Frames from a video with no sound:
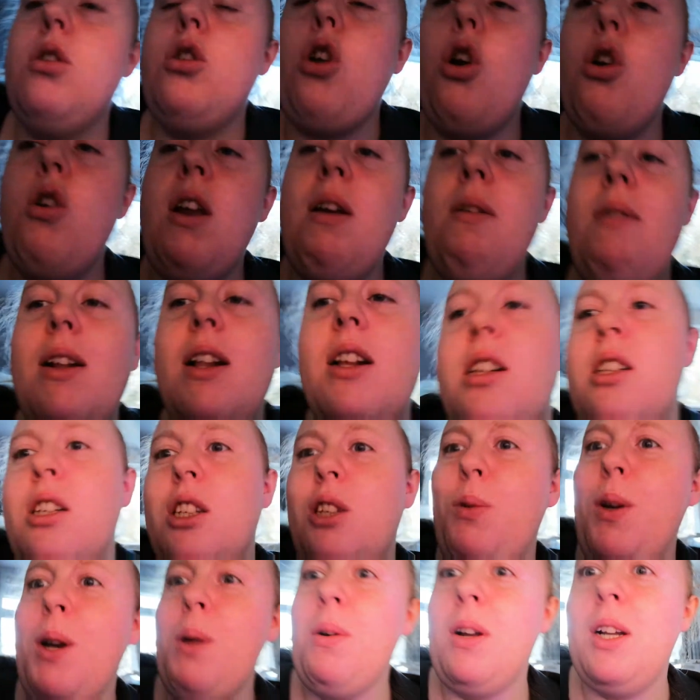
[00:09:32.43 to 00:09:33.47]
Don't ever listen
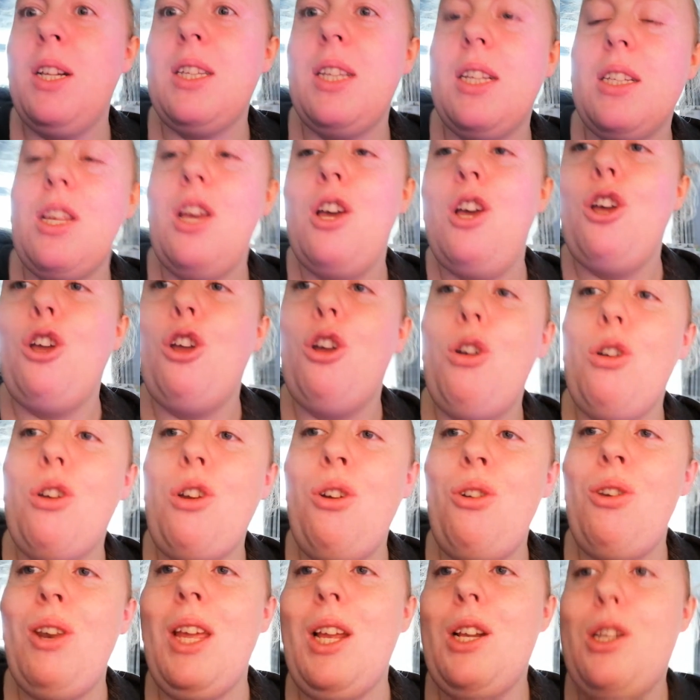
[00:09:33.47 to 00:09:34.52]
to anyone that says you
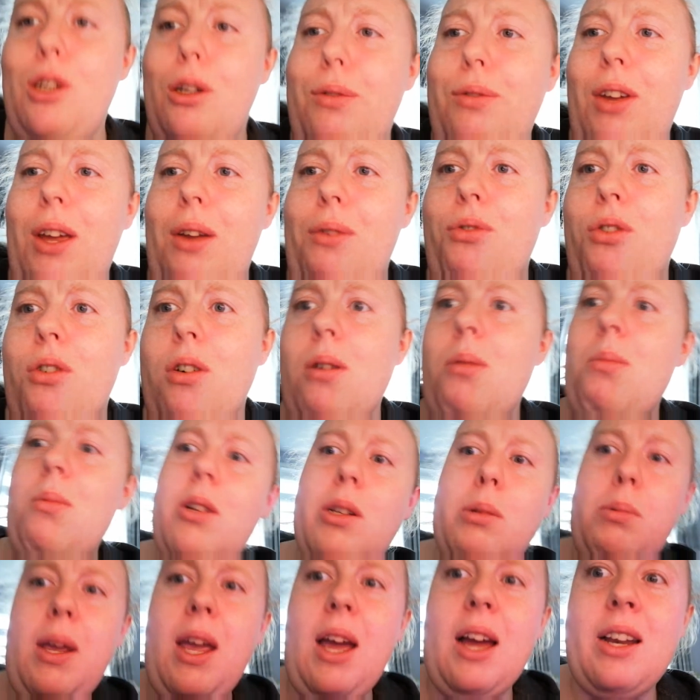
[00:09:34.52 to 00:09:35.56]
don't need UV for them,
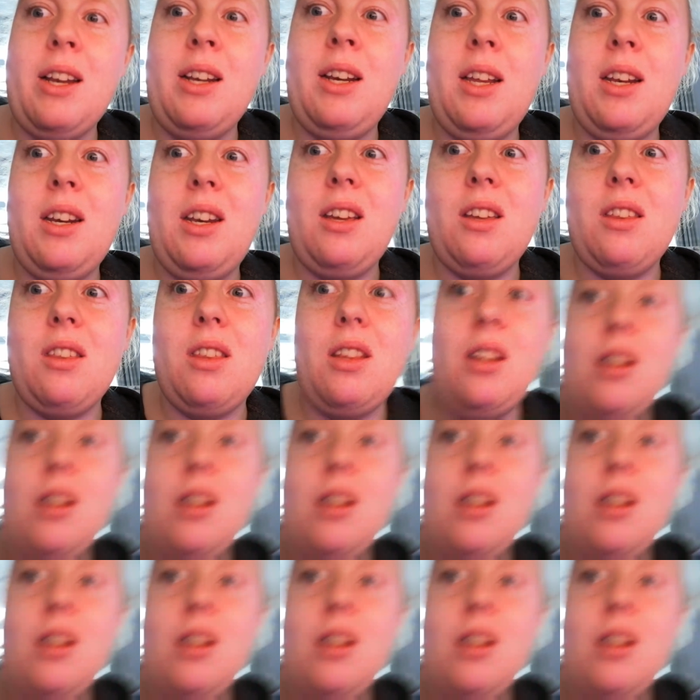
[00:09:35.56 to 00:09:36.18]
because we had an idiot